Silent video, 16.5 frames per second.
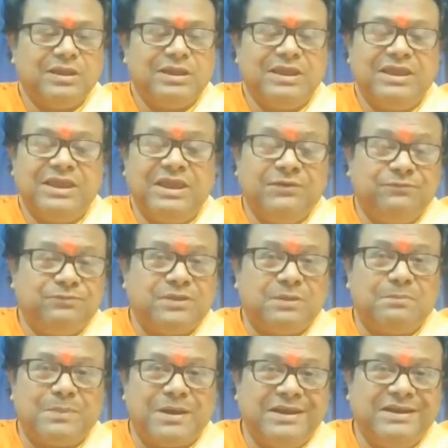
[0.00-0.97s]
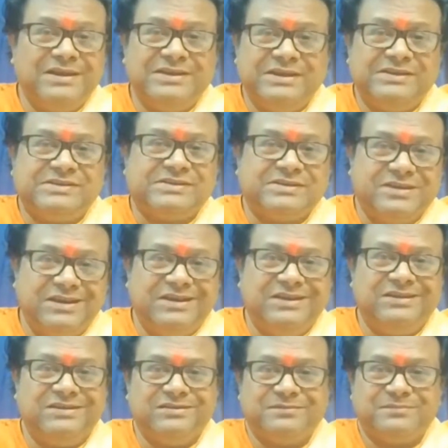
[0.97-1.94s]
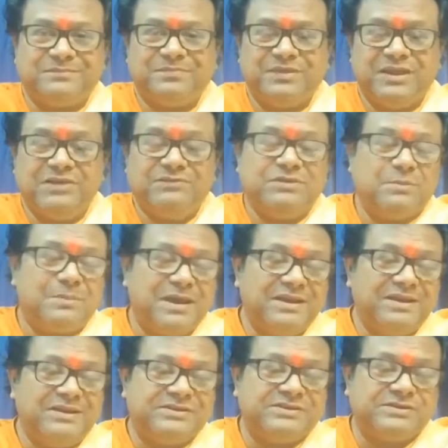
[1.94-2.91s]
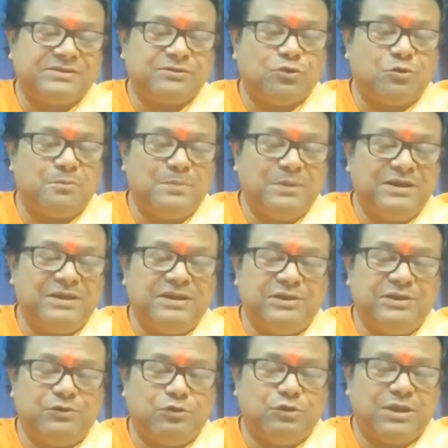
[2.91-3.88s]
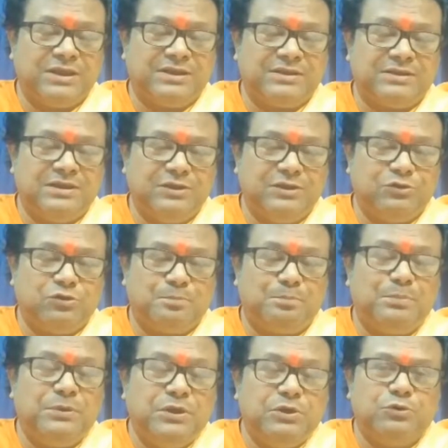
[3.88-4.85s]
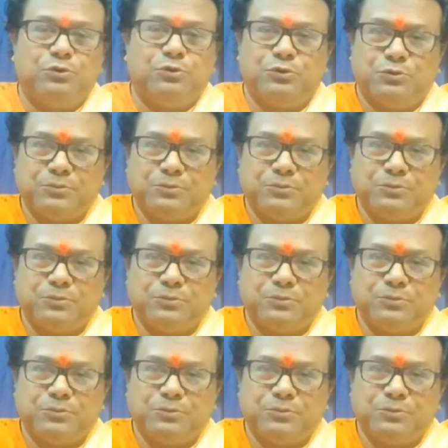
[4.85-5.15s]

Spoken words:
if the mind is clean, if the mind is completely pure